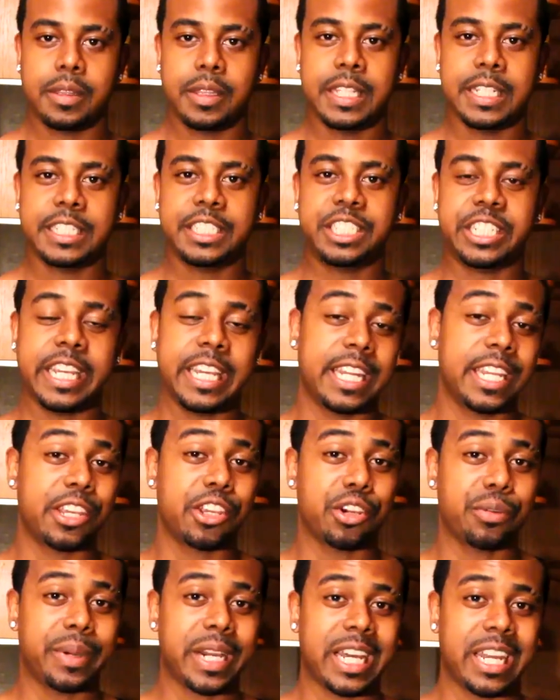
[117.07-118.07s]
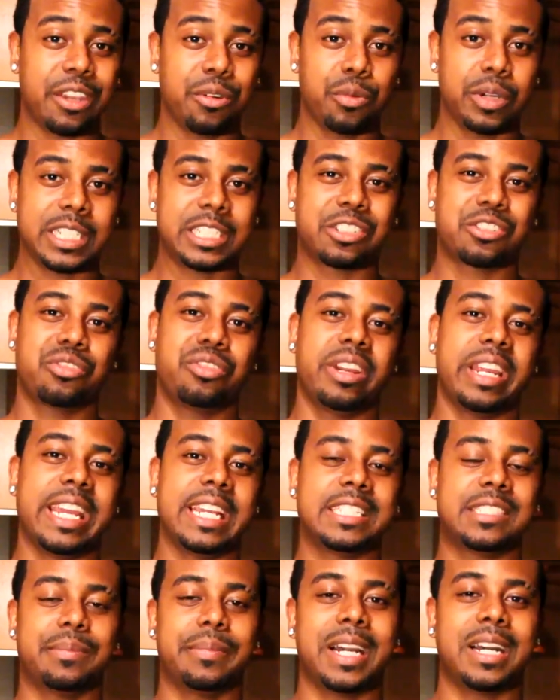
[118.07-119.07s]
The gene in your body which
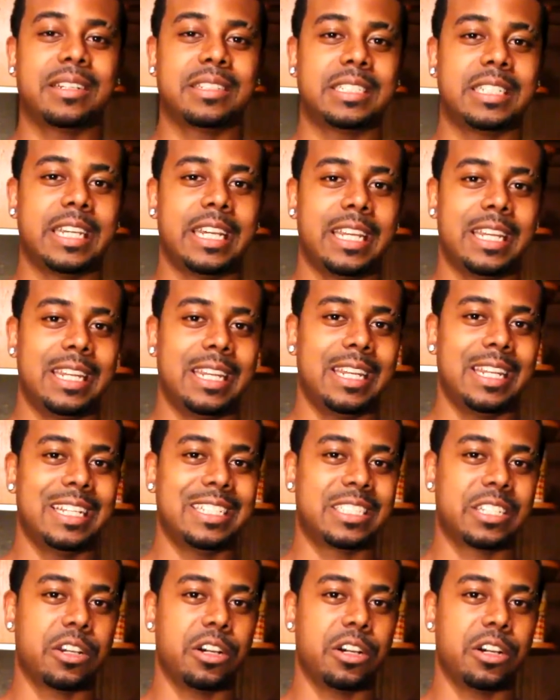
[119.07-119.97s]
creates myostatin is